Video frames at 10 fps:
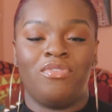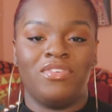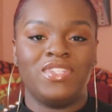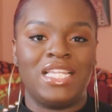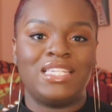
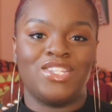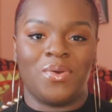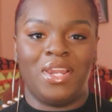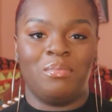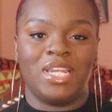15 to
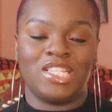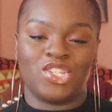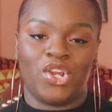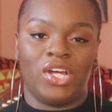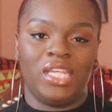20
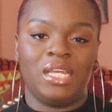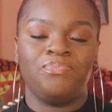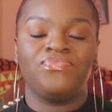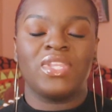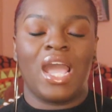minutes
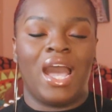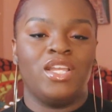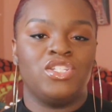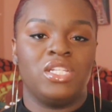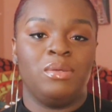early.
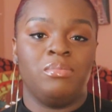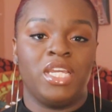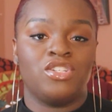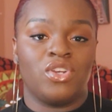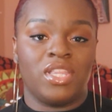I usually
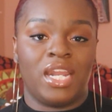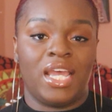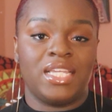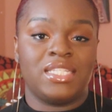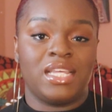make sure that
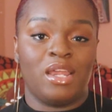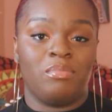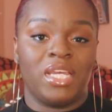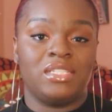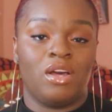I
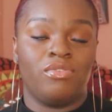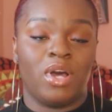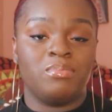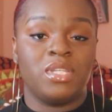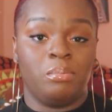set
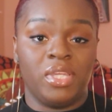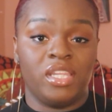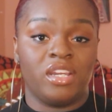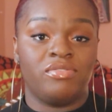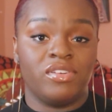myself up to
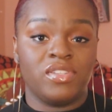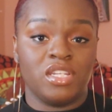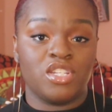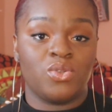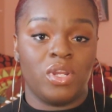be there
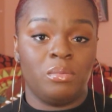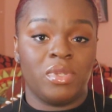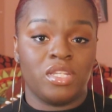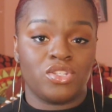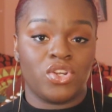15 to 20
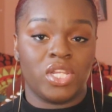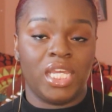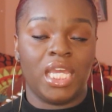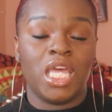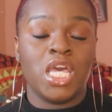minutes
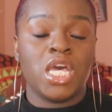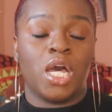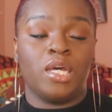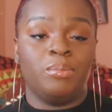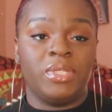early,
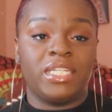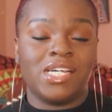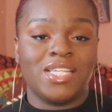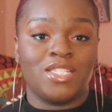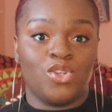
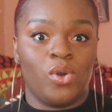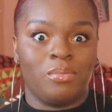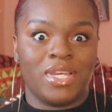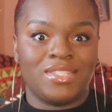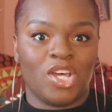because
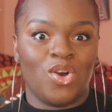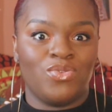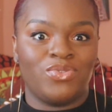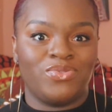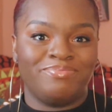knowing
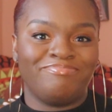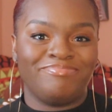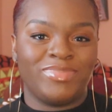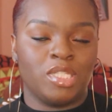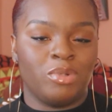myself,
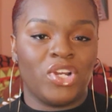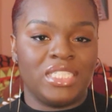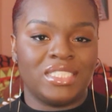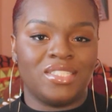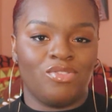some
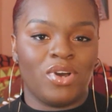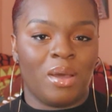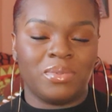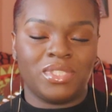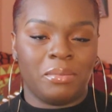crazy stuff will
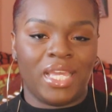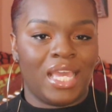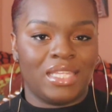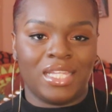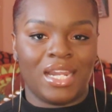happen to
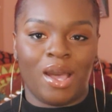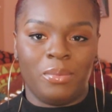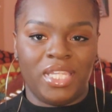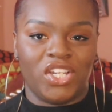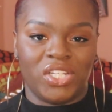me and then
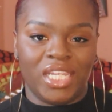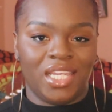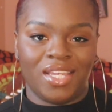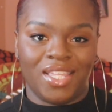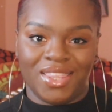I'll be there
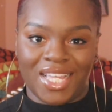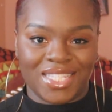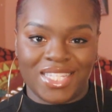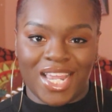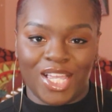late, and
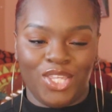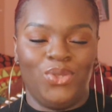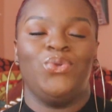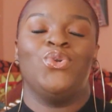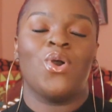that's not
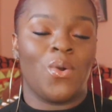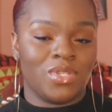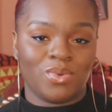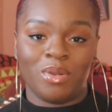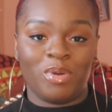cute. You
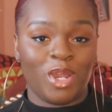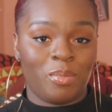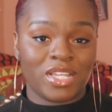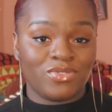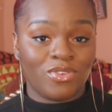always want to put
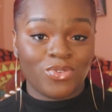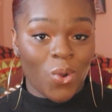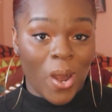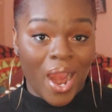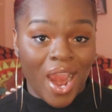your best foot
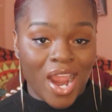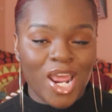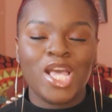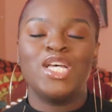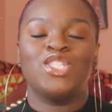
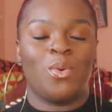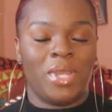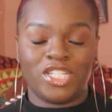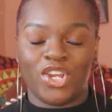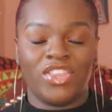forward, so
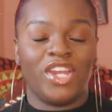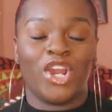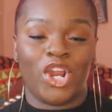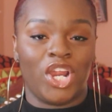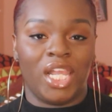make sure you're
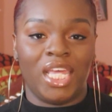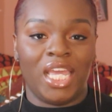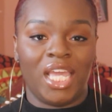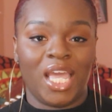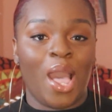there
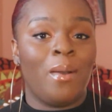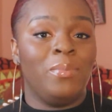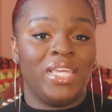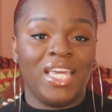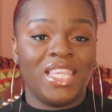early.
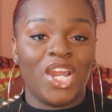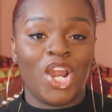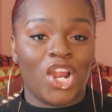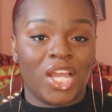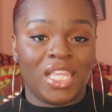Being
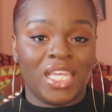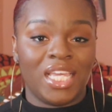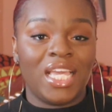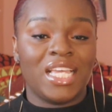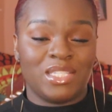there
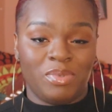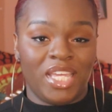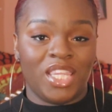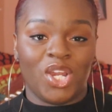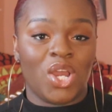early is
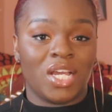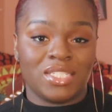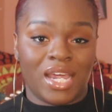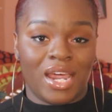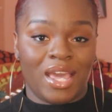being there
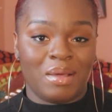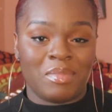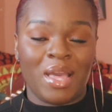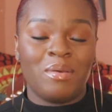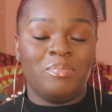on time.